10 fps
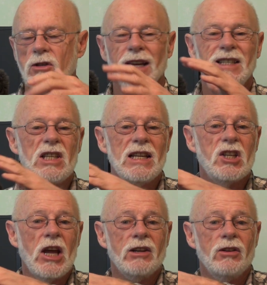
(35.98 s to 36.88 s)
got a dead
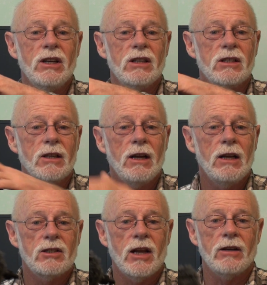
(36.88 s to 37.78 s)
cat on it.
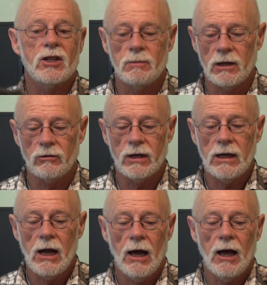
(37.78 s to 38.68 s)
Starting to smell already.
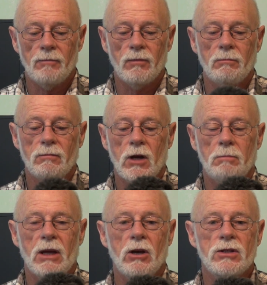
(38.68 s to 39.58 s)

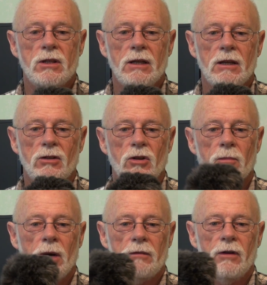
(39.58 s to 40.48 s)
Because the internal
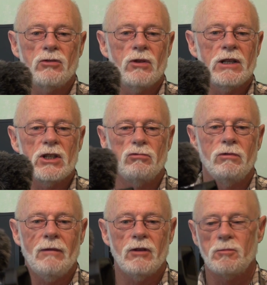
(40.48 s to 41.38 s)
microphone is really just
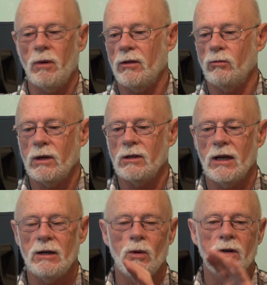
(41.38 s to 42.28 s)
ravaged by the wind.
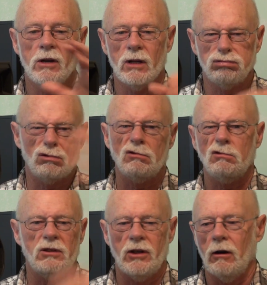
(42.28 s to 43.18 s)
Any wind in
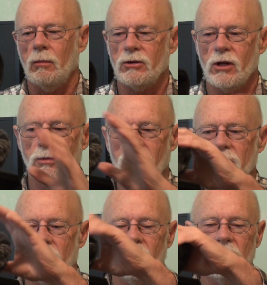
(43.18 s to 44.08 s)
it's terrible. So I put
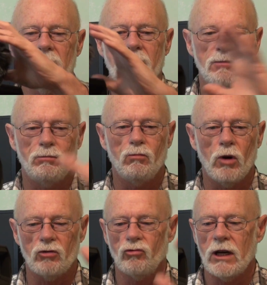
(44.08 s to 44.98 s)
this on with the dead cat.
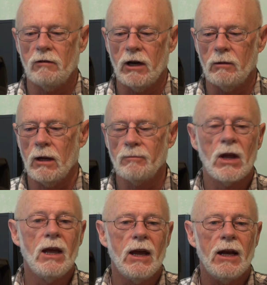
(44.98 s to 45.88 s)
Works really, really well.
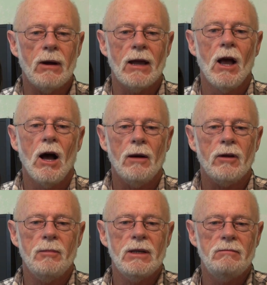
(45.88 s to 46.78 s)
Anyway, I'm
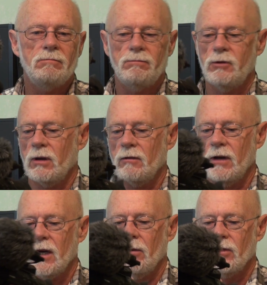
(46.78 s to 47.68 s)
going to be doing a
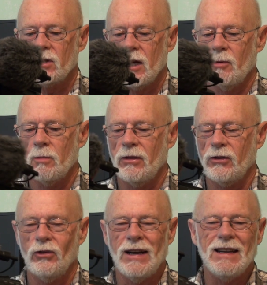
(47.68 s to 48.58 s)
video on this camera. I've been
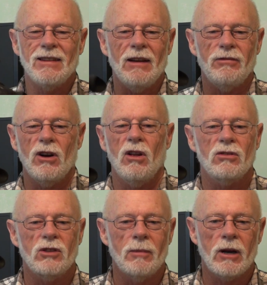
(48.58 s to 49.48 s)
threatening that for a long
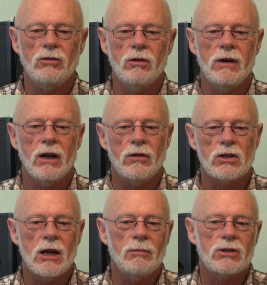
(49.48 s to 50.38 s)
time. I'm going to do a video on this
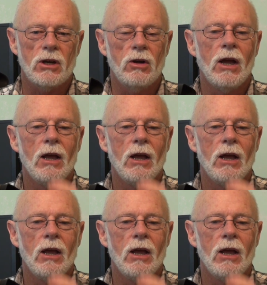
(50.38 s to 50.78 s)
camera. So